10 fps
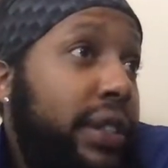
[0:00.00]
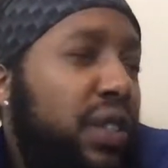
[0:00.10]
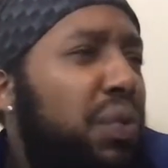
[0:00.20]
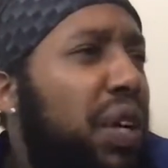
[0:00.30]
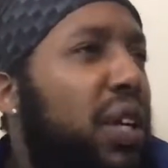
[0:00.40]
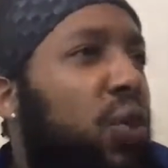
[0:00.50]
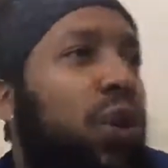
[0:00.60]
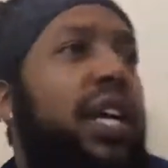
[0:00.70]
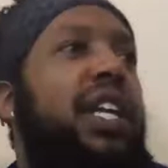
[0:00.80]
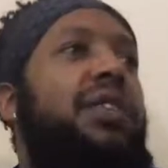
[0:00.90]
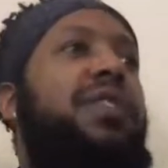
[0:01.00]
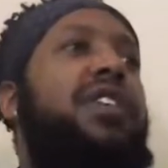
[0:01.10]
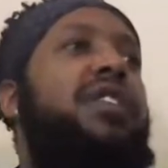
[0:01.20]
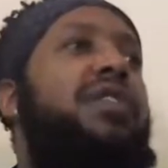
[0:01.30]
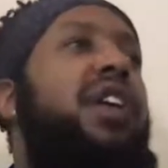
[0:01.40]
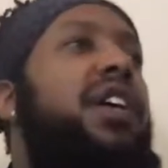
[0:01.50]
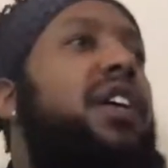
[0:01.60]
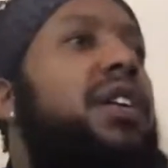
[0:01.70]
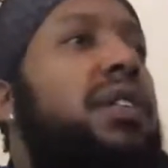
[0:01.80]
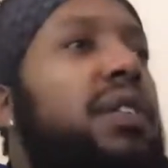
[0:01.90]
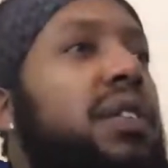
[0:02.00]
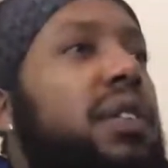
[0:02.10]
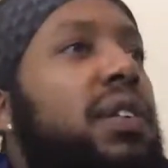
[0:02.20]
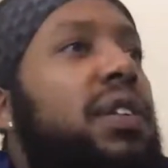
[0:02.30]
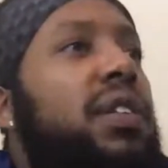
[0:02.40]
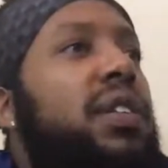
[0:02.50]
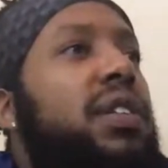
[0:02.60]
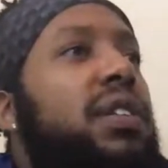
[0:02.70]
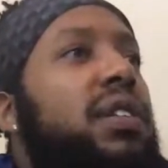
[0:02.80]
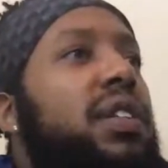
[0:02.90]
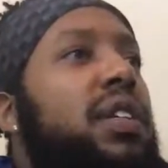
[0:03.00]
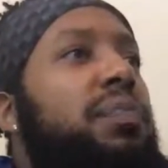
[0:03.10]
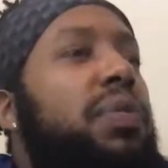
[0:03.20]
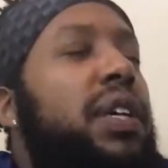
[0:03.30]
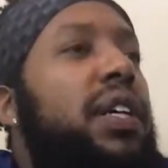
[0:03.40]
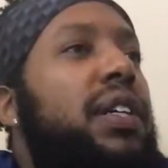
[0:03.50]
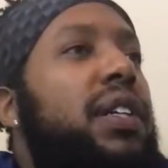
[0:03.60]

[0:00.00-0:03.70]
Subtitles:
what a great defensive game. Good play.